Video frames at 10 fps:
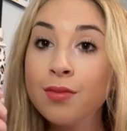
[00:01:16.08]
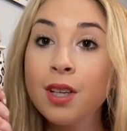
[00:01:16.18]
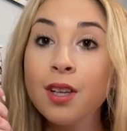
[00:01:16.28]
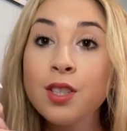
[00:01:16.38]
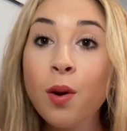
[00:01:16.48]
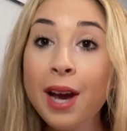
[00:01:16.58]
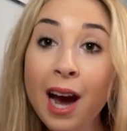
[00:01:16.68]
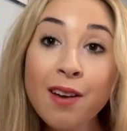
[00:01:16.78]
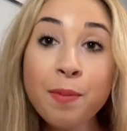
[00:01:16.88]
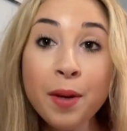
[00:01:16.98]
So I
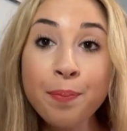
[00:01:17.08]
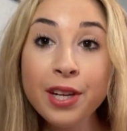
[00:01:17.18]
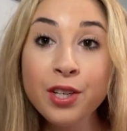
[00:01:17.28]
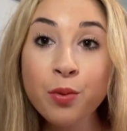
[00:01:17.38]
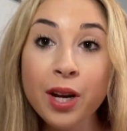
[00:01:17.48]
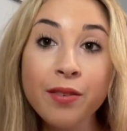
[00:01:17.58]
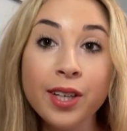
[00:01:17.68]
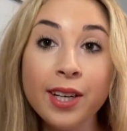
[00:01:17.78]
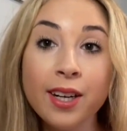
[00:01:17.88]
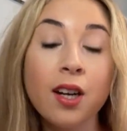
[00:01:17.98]
have my beach waver
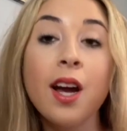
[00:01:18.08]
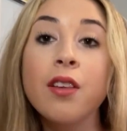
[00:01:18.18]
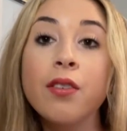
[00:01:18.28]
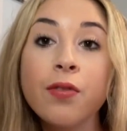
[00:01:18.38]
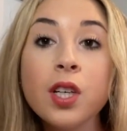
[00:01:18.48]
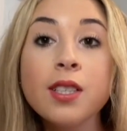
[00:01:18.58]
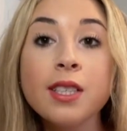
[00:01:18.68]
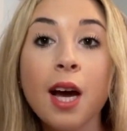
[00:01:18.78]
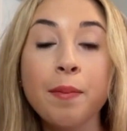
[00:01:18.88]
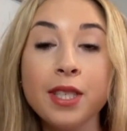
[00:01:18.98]
here, and the first
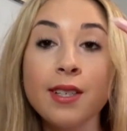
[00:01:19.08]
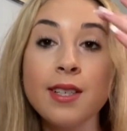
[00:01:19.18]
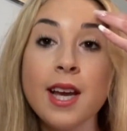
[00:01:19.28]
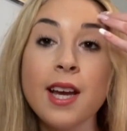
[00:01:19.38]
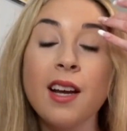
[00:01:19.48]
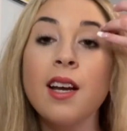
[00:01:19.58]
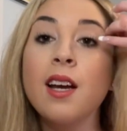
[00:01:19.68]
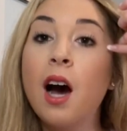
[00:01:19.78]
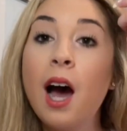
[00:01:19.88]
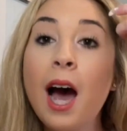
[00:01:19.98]
step is to take
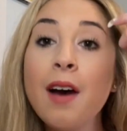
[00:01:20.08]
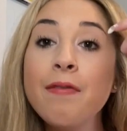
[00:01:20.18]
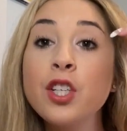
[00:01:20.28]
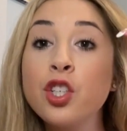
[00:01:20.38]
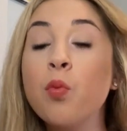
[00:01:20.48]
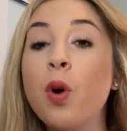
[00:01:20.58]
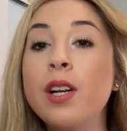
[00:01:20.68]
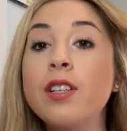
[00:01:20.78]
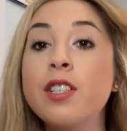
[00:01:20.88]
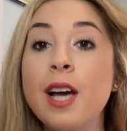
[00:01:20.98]
a 1/2 inch to 1
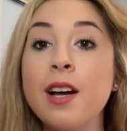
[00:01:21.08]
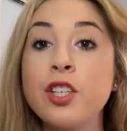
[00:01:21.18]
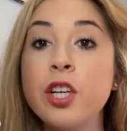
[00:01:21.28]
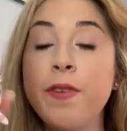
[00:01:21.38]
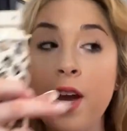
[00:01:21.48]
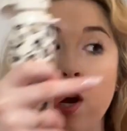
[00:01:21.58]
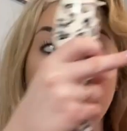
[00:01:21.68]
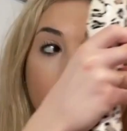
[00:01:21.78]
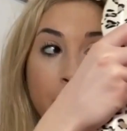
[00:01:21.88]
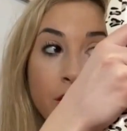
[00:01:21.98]
inch section of hair.
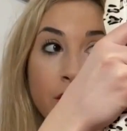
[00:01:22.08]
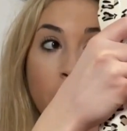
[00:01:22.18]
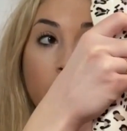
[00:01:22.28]
I'm going to start